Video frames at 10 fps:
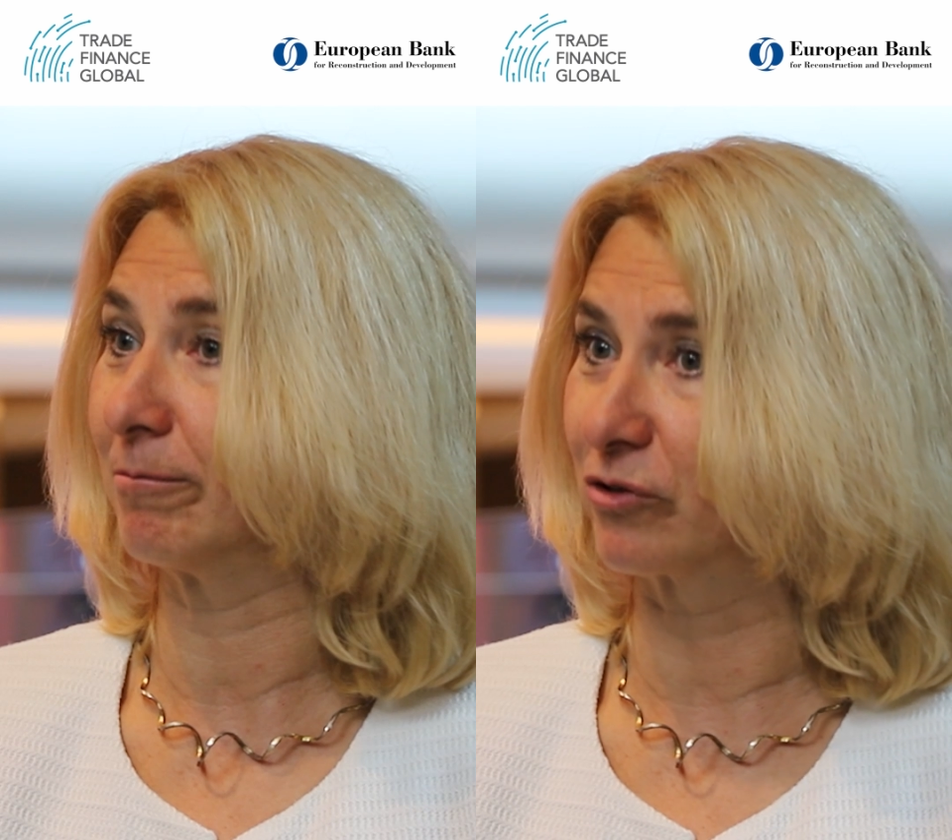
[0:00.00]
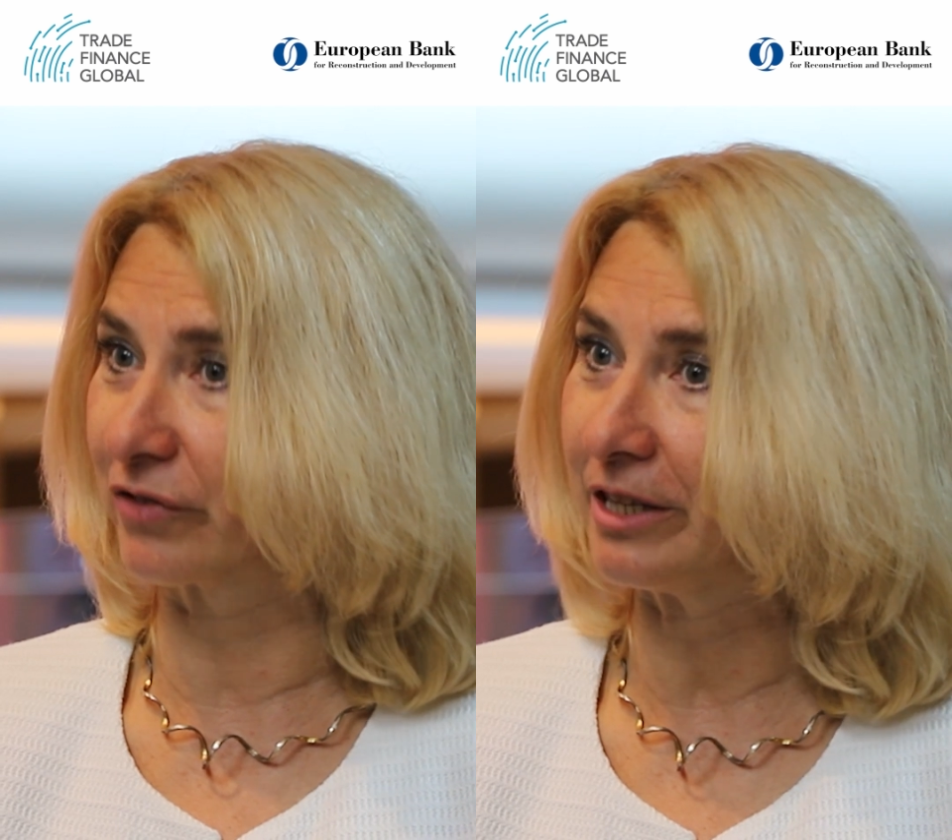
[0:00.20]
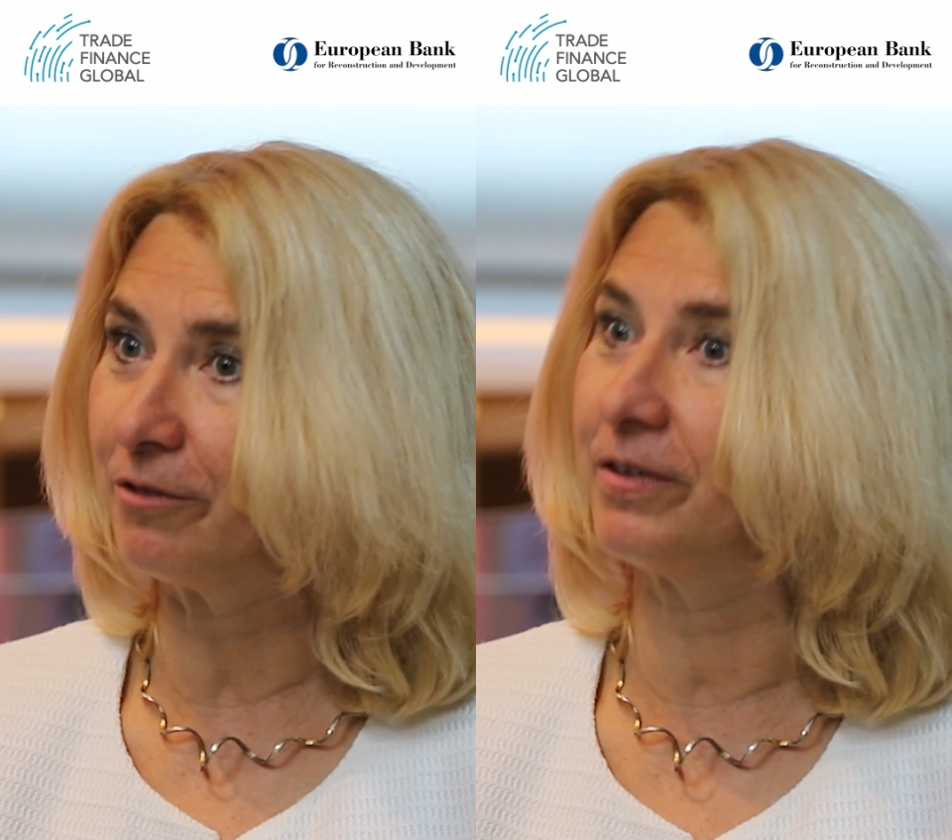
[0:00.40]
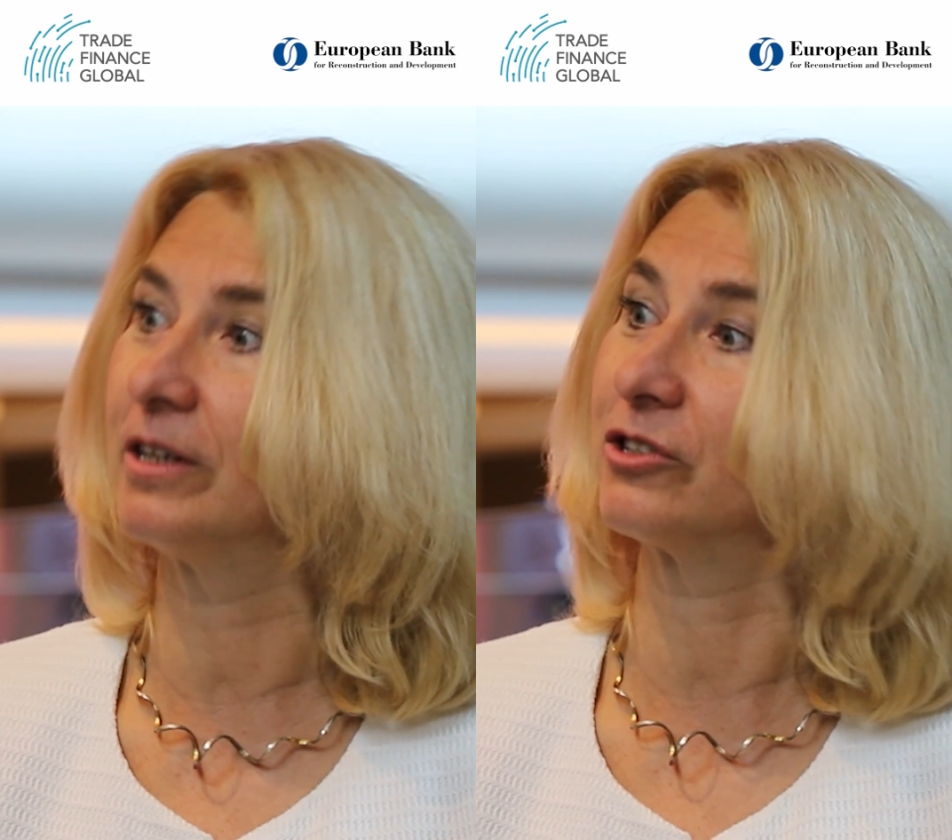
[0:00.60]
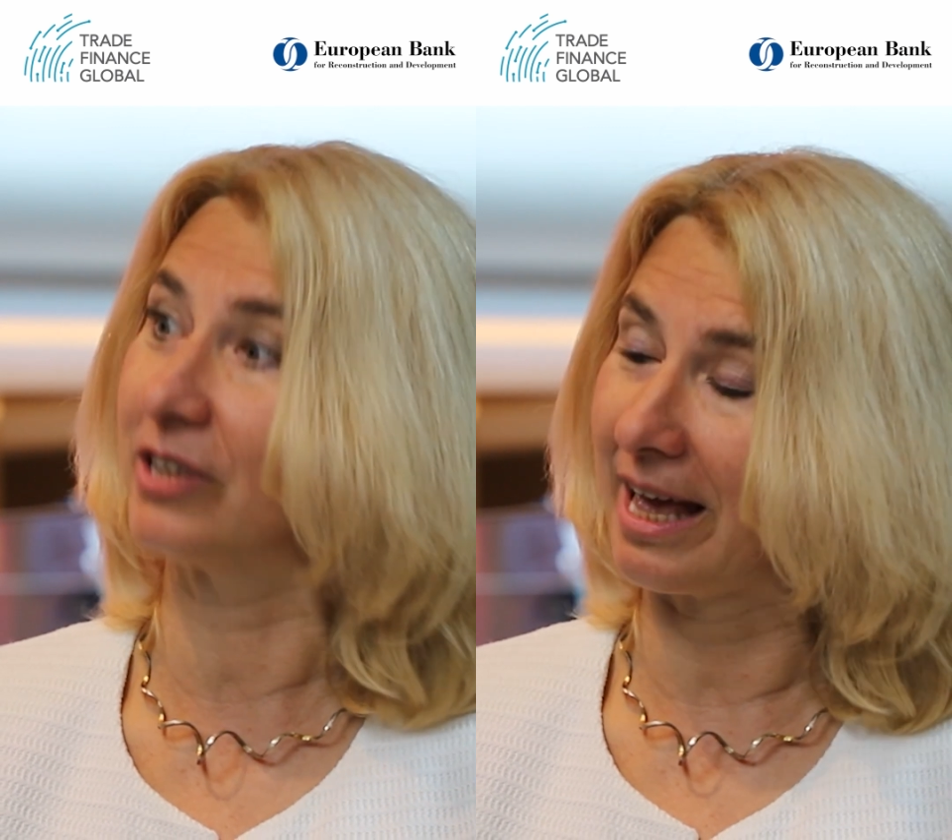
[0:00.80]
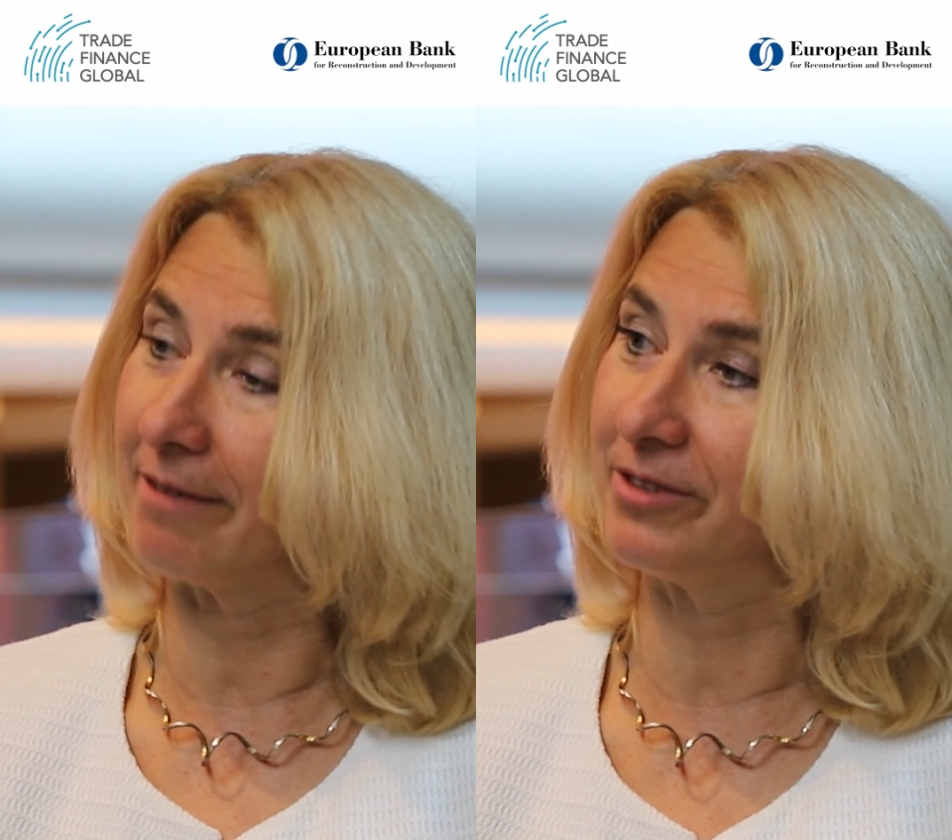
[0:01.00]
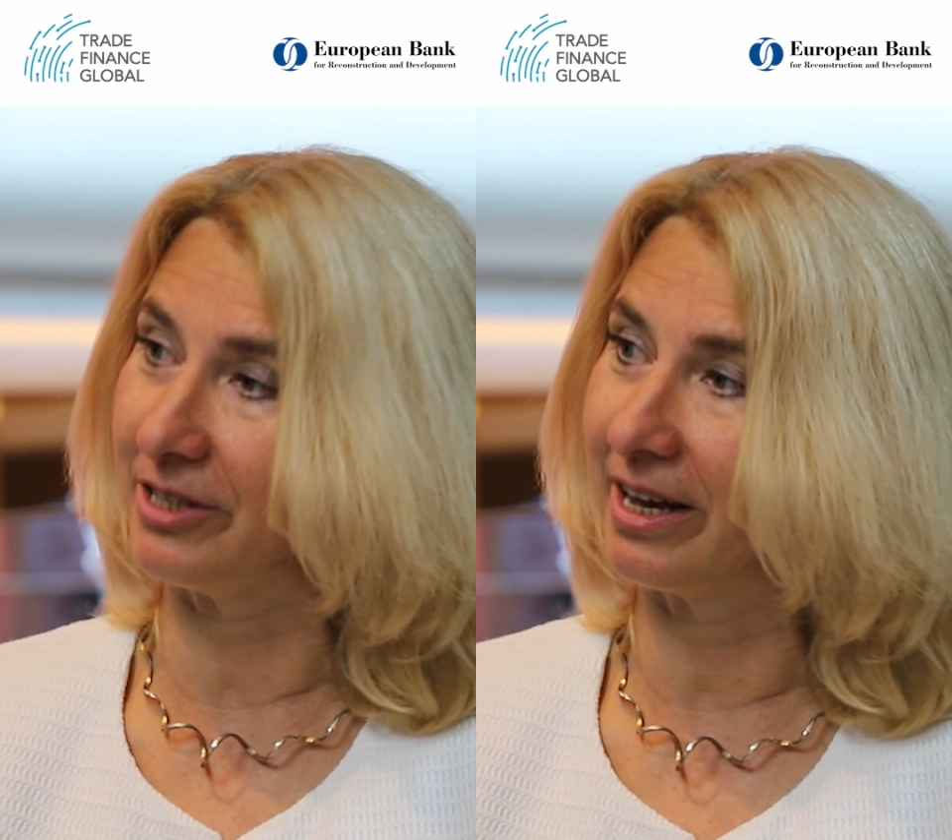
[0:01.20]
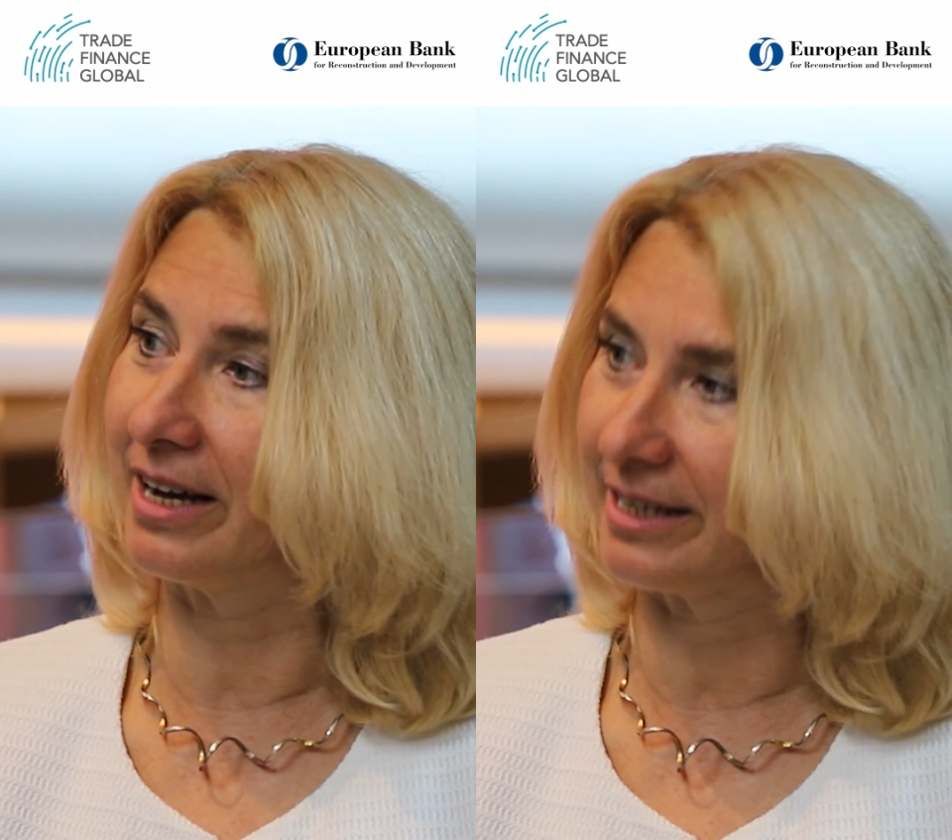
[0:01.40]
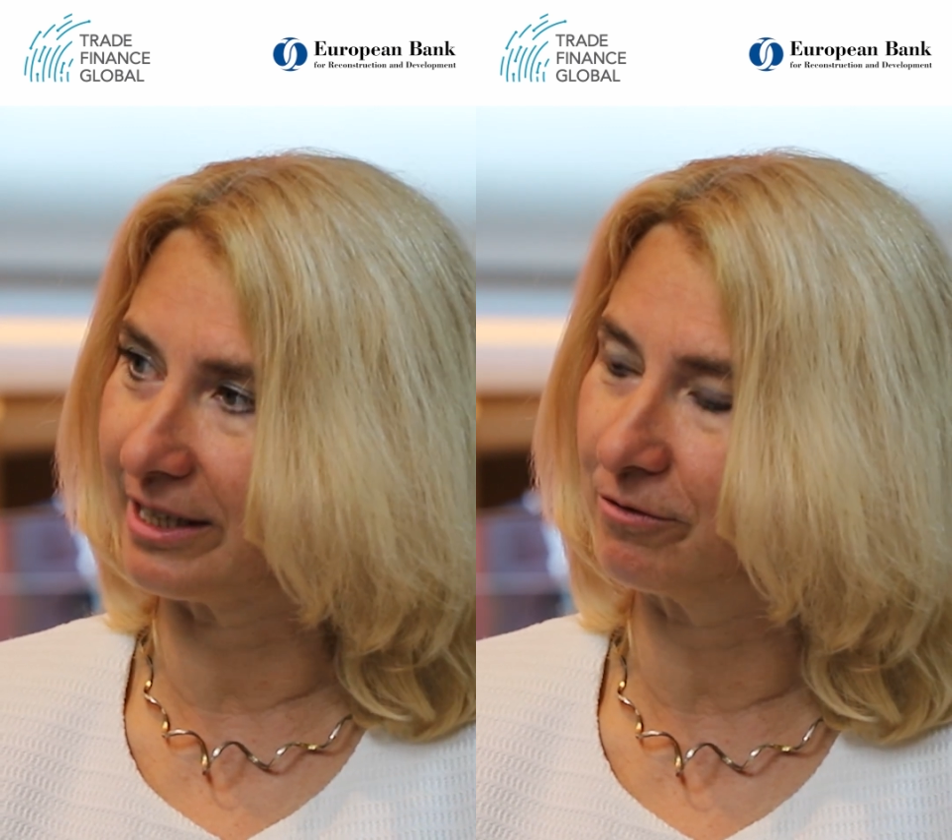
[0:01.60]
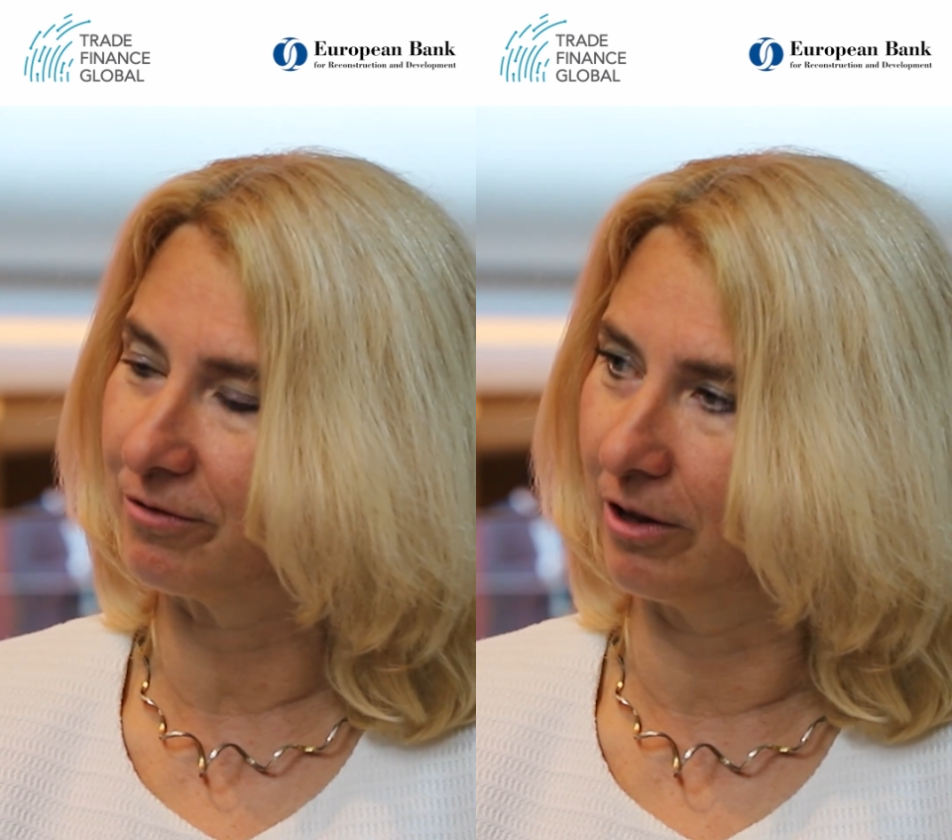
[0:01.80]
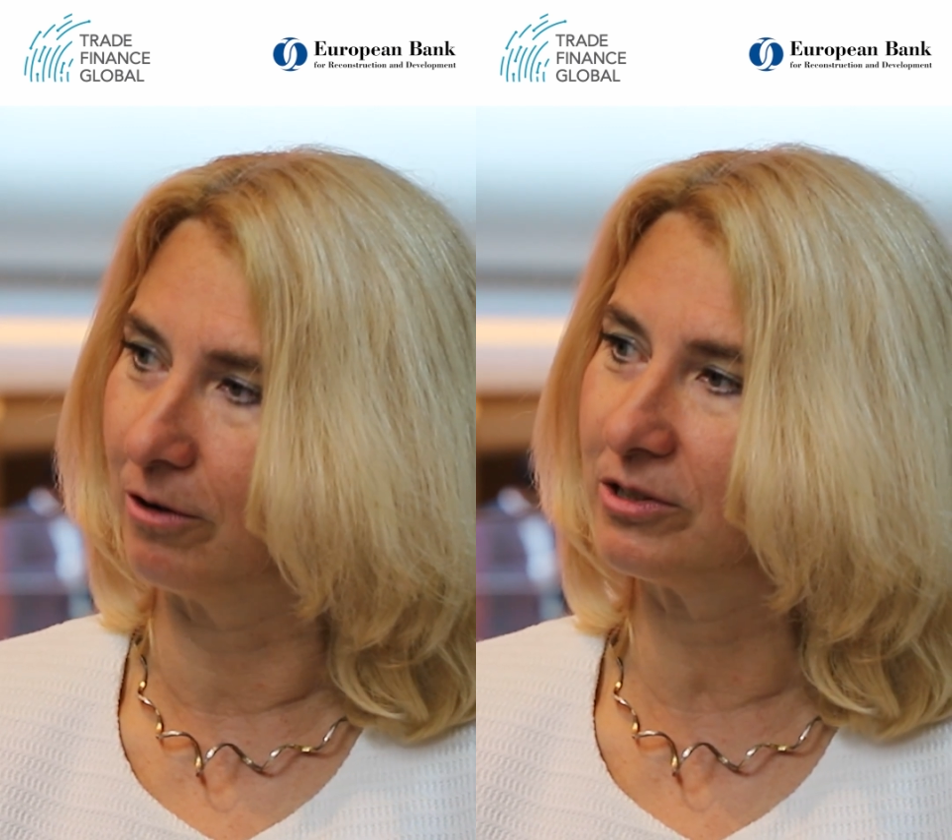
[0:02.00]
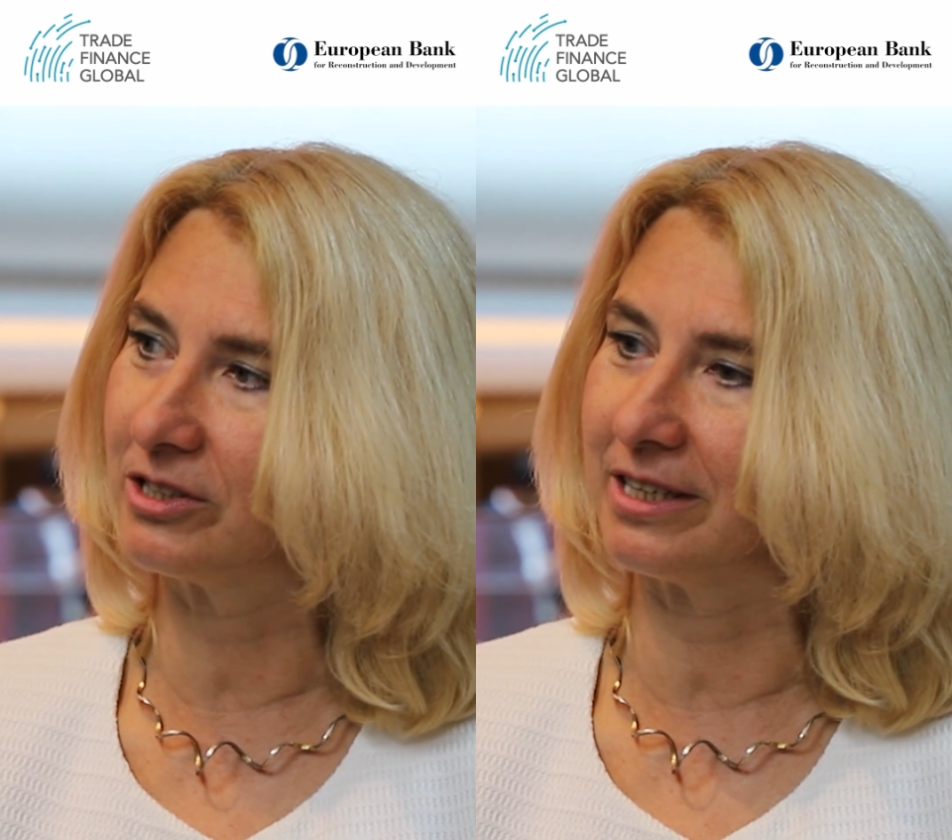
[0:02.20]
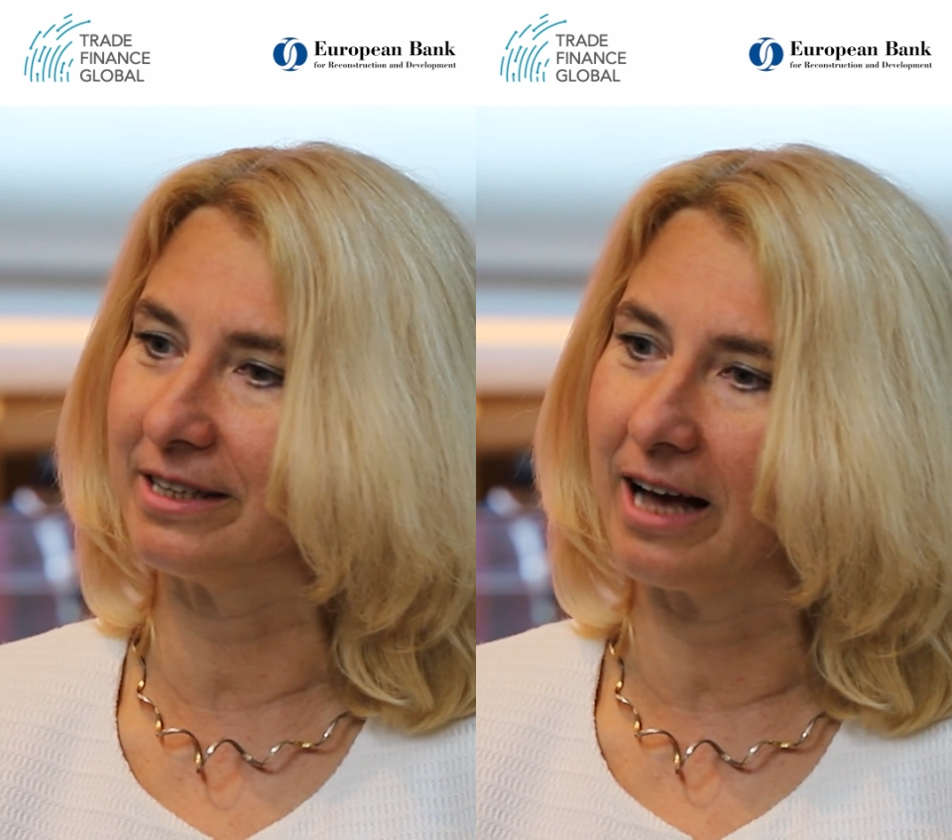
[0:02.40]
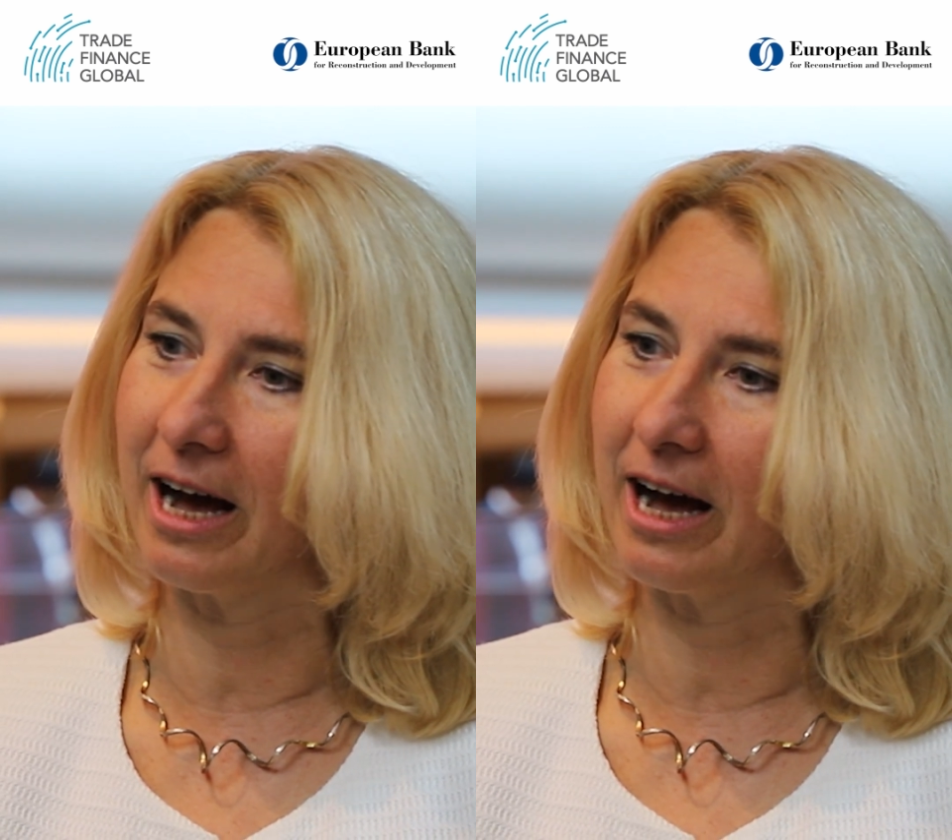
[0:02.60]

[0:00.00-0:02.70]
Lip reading: greenfield FDI inflows in